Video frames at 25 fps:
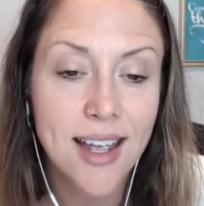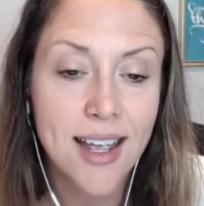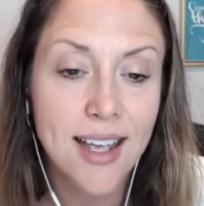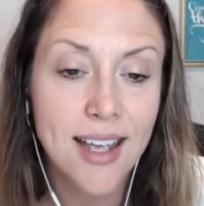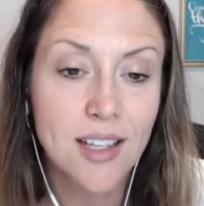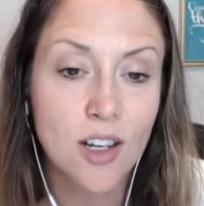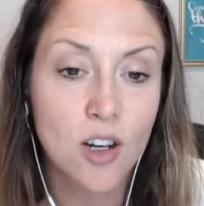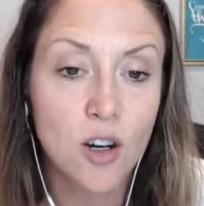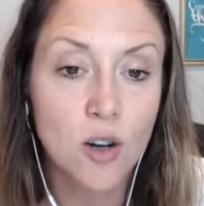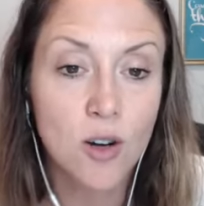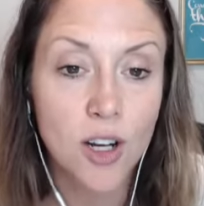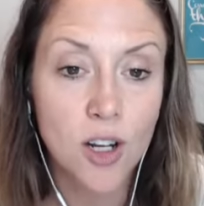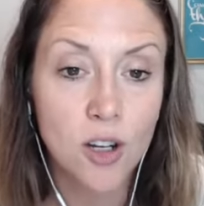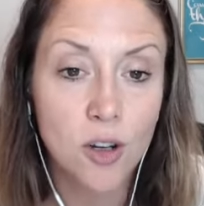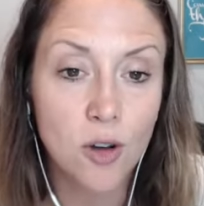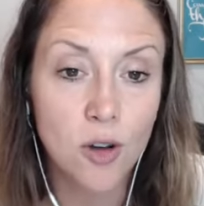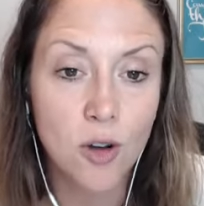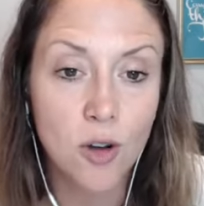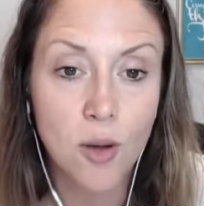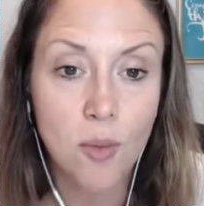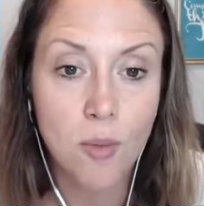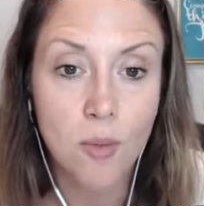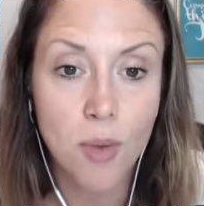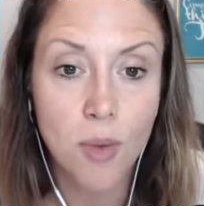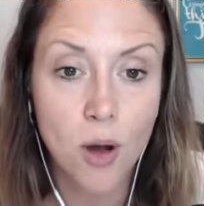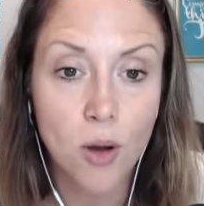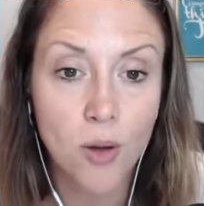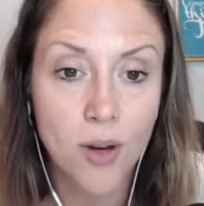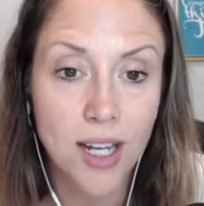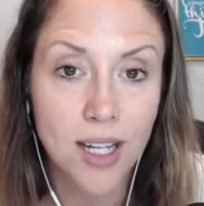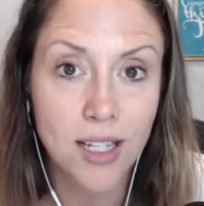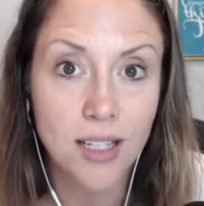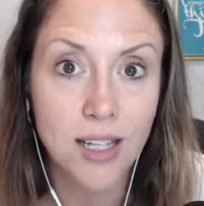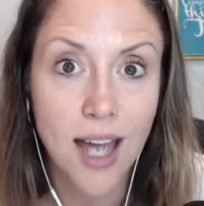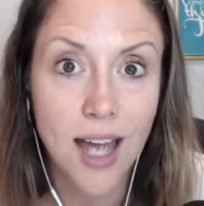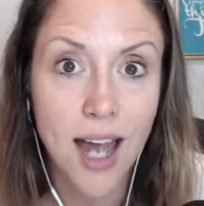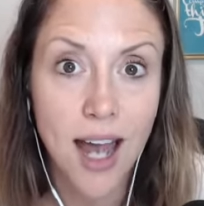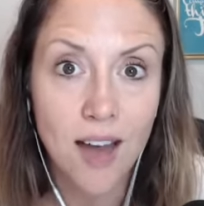is a critical
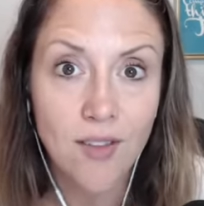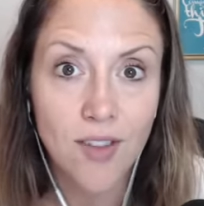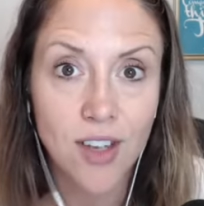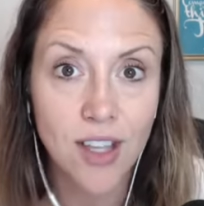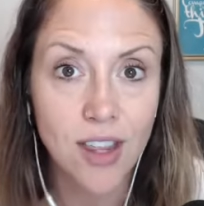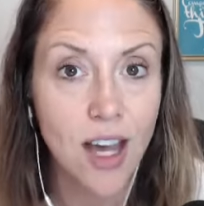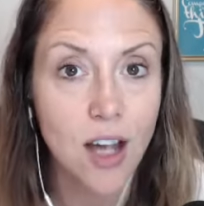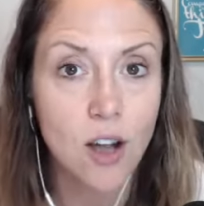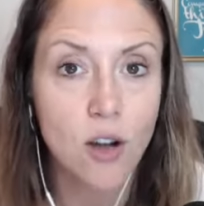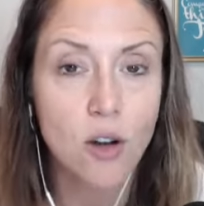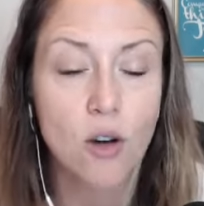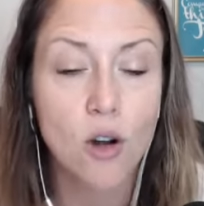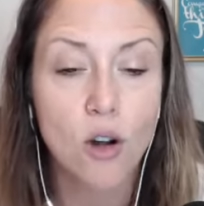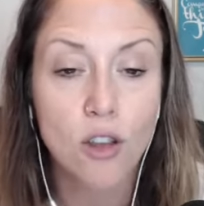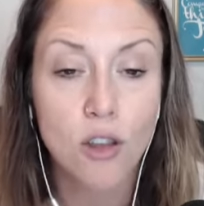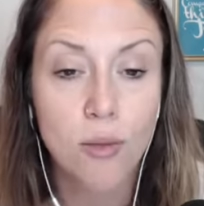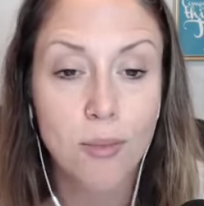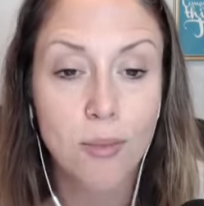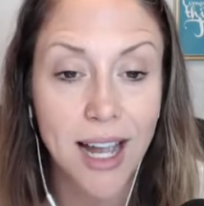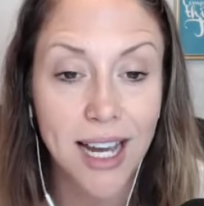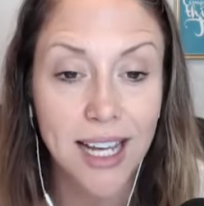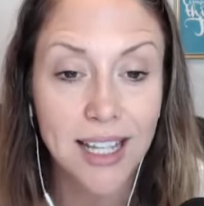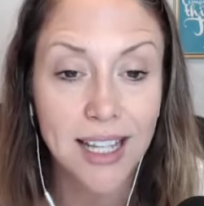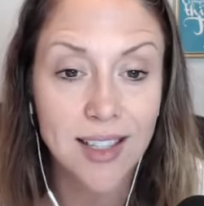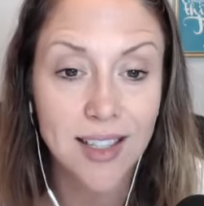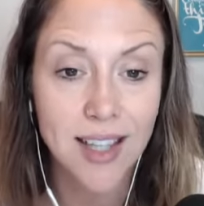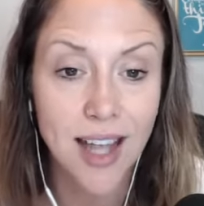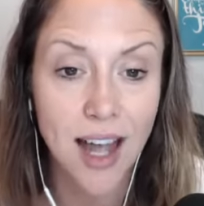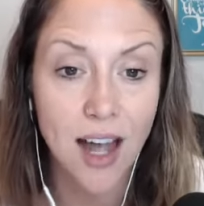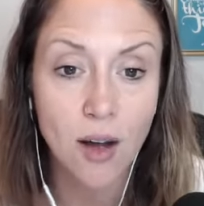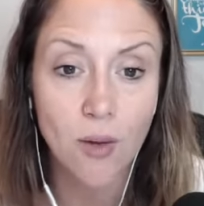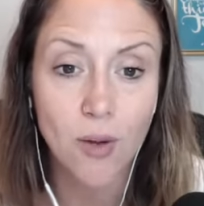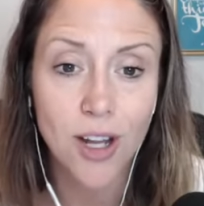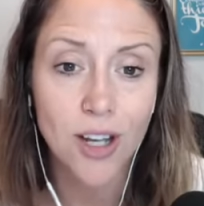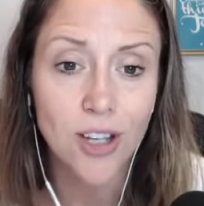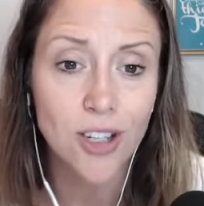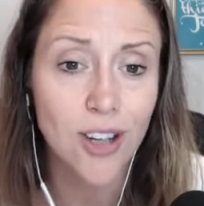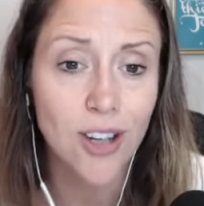component to having that growth
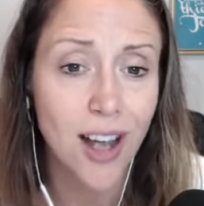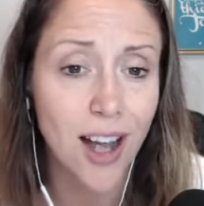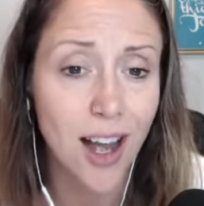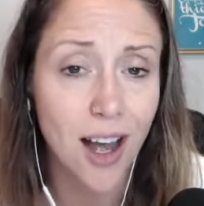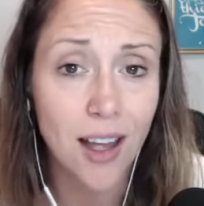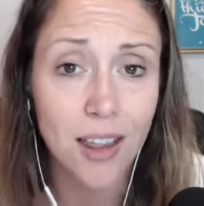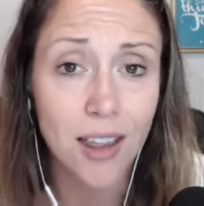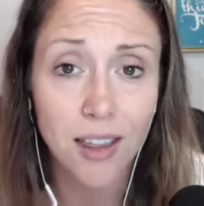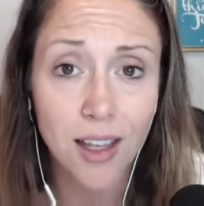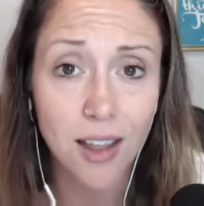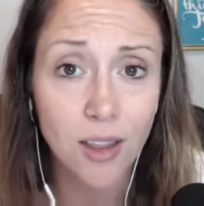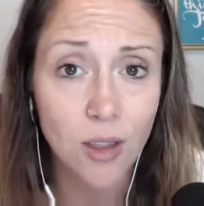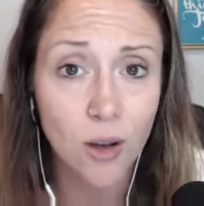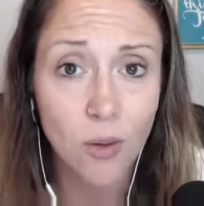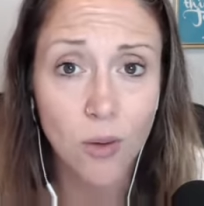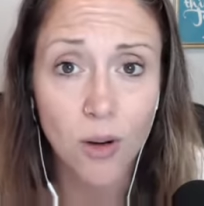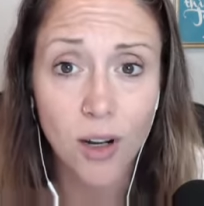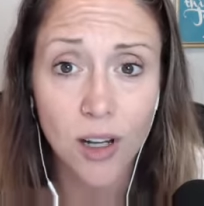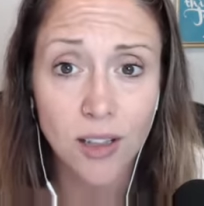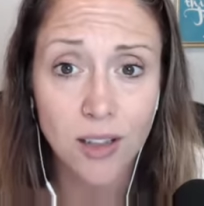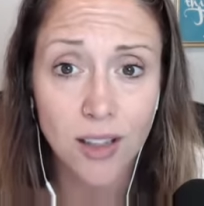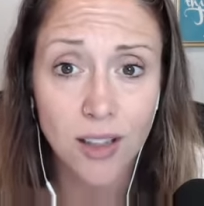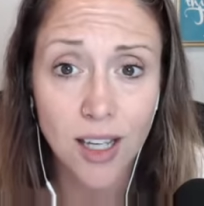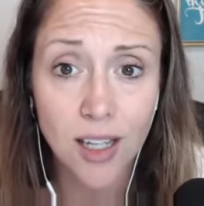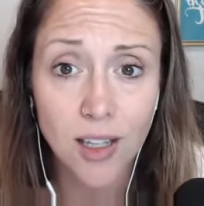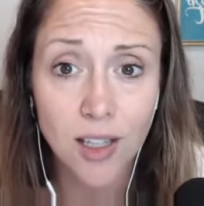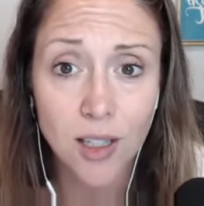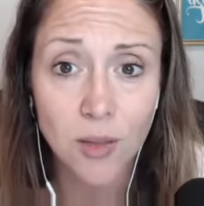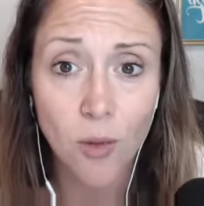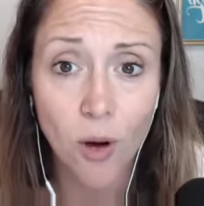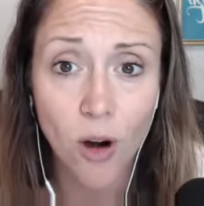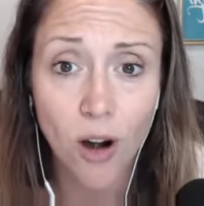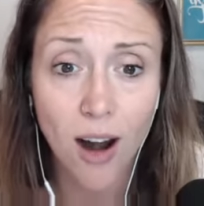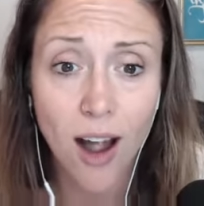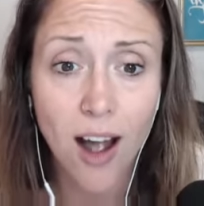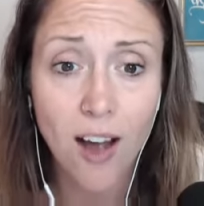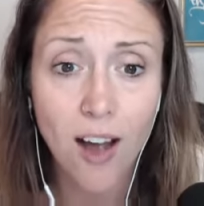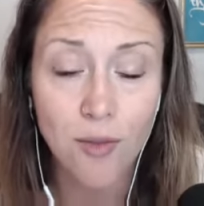mindset, which I think the world needs
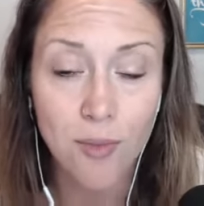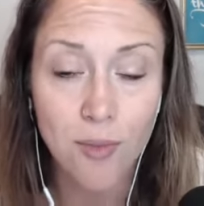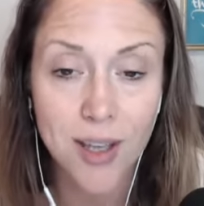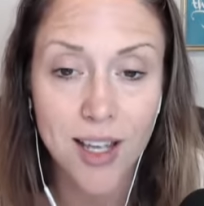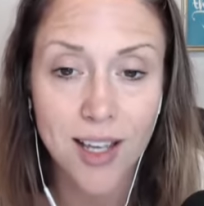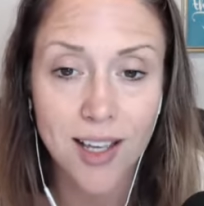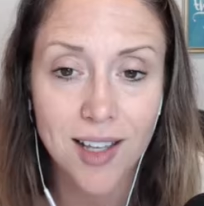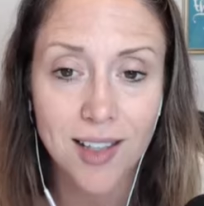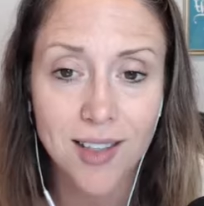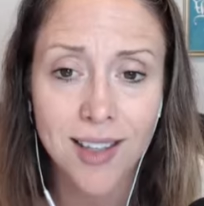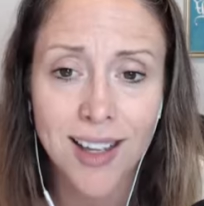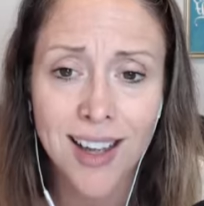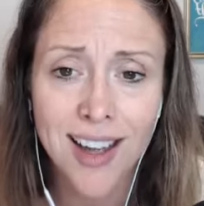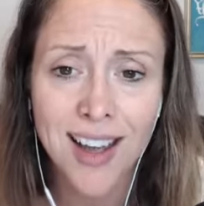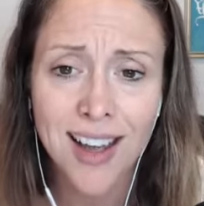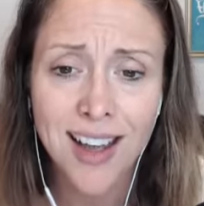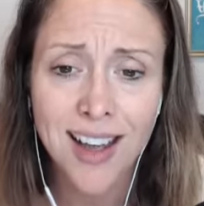more of because